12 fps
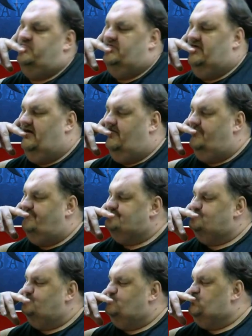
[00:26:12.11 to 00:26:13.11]
Now,
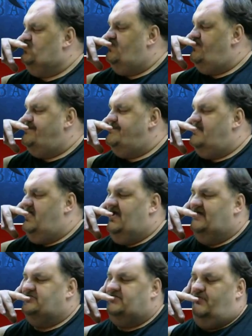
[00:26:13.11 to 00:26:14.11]

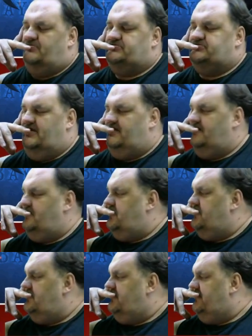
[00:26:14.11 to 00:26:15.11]
as I was saying
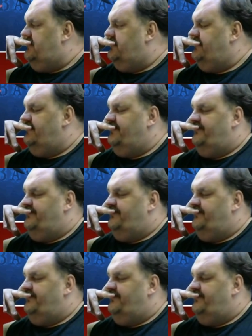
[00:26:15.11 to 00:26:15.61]
earlier,